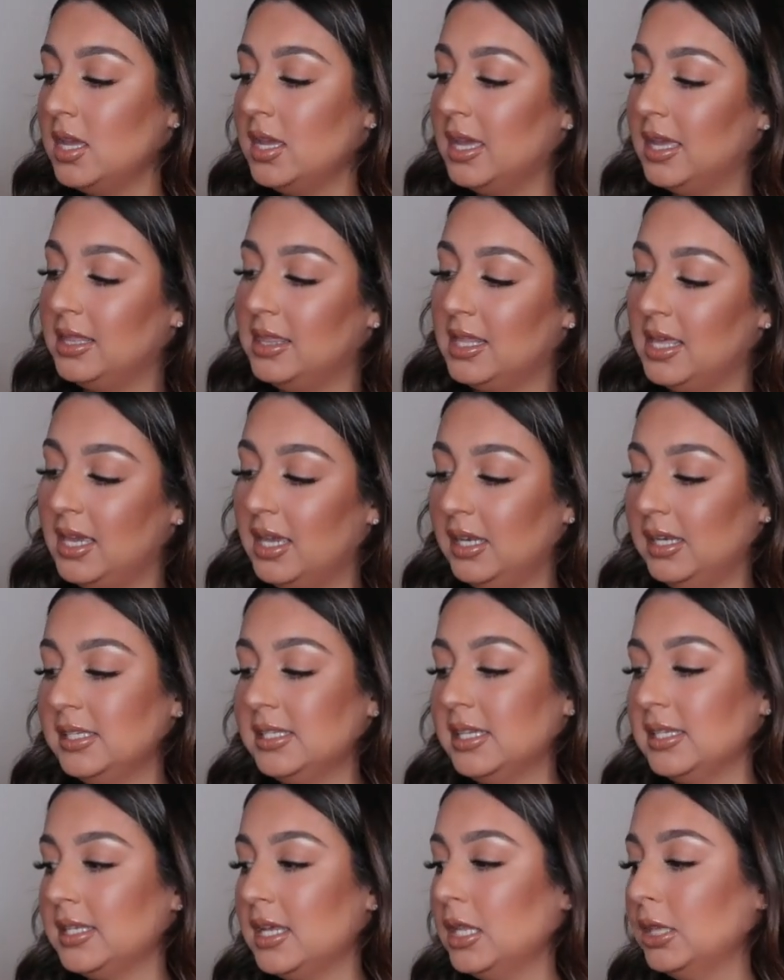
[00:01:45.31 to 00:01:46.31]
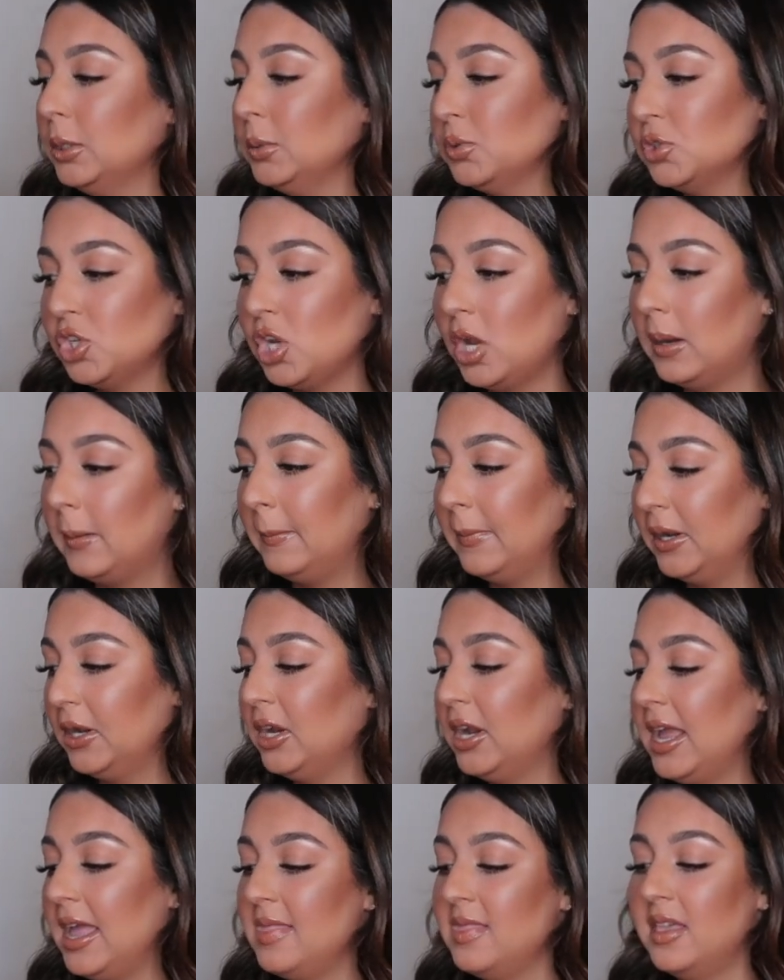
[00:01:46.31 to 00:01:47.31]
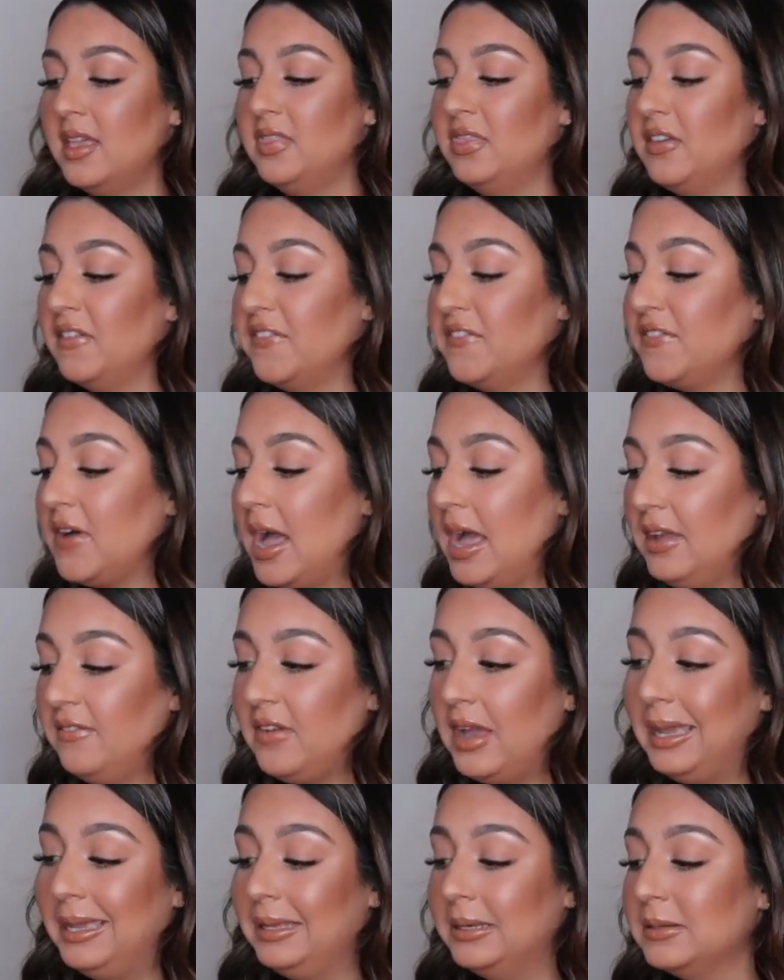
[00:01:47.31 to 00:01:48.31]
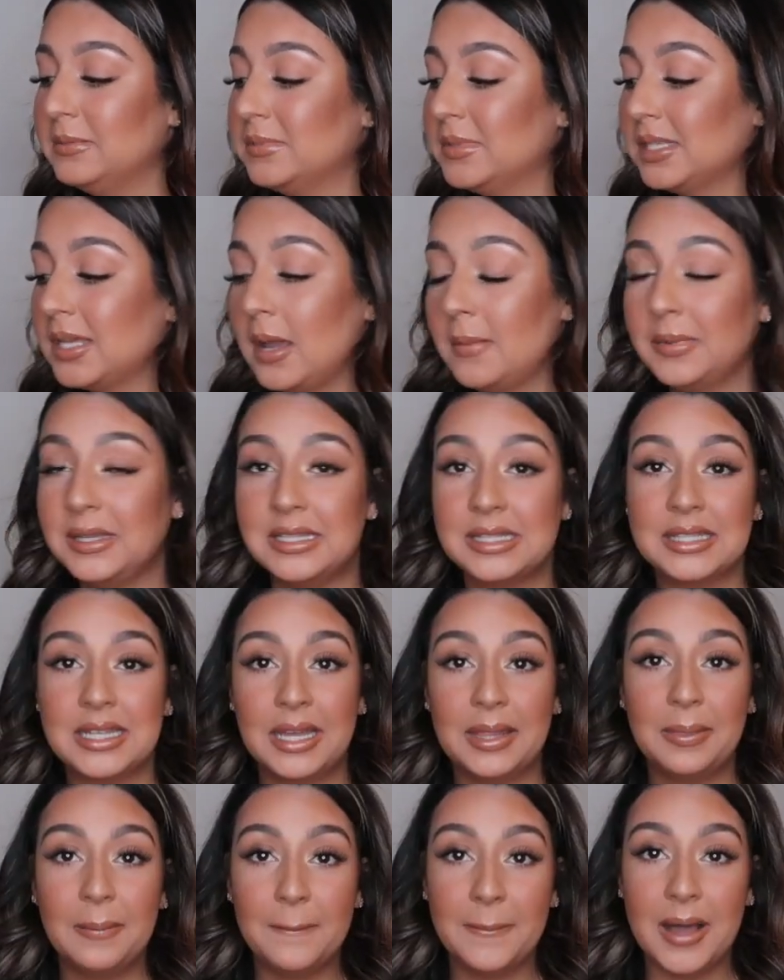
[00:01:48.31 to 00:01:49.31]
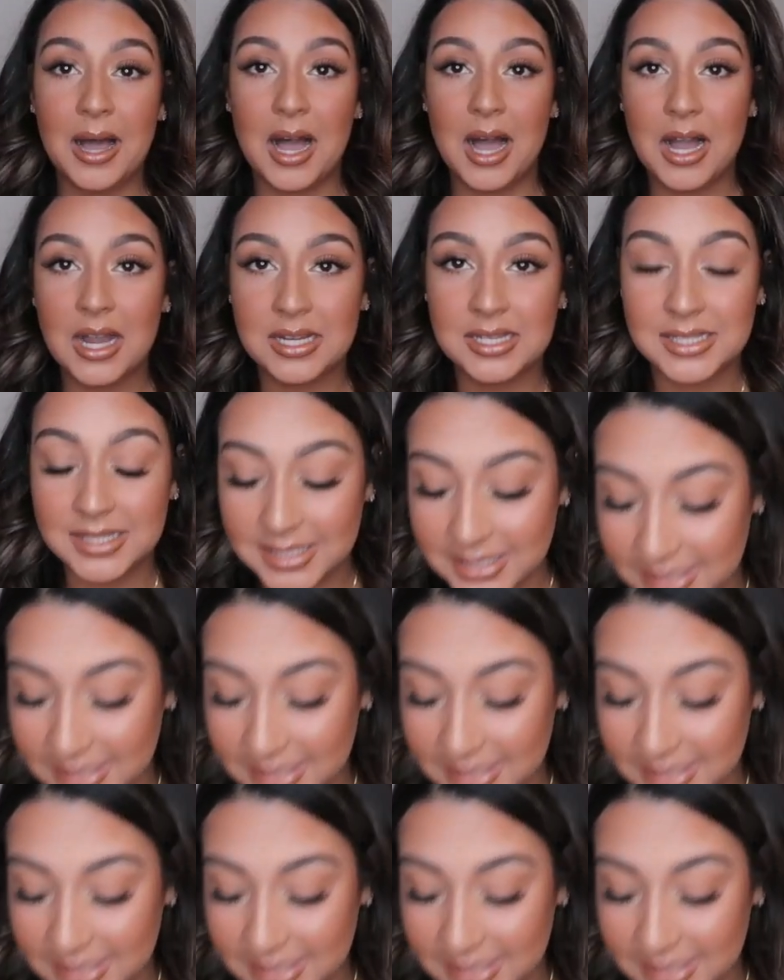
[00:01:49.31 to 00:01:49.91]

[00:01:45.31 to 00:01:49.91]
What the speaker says: And then it says Hello Charmer. And then the 5 items come inside the box.